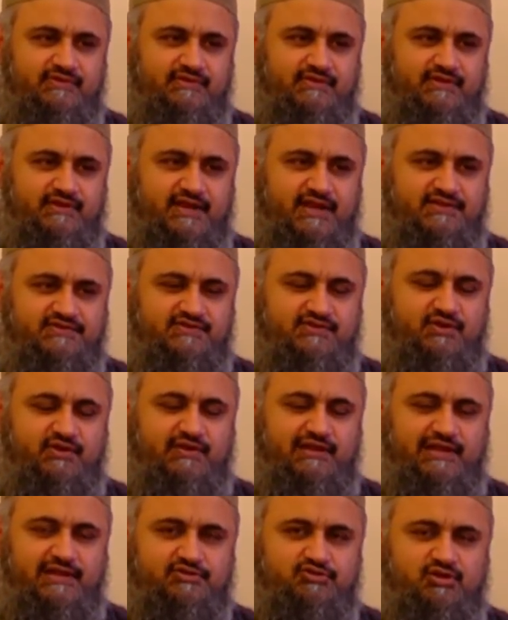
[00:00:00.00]
Hence you've got
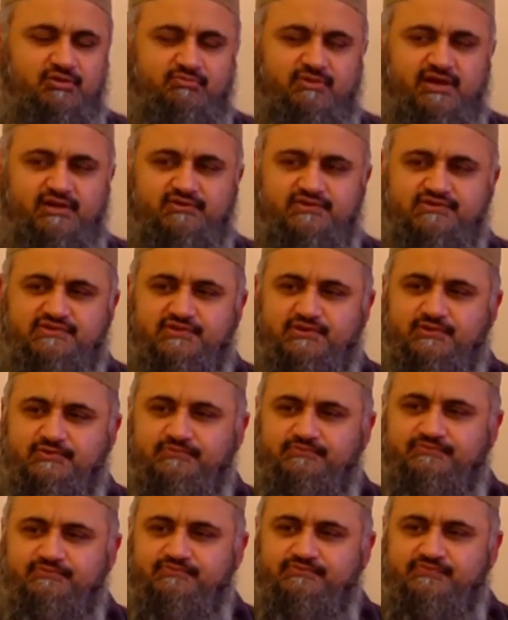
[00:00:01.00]
the electron microscope.
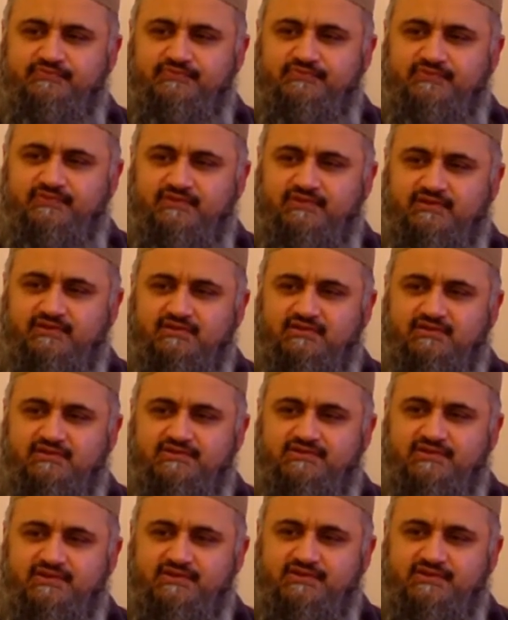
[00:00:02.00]
So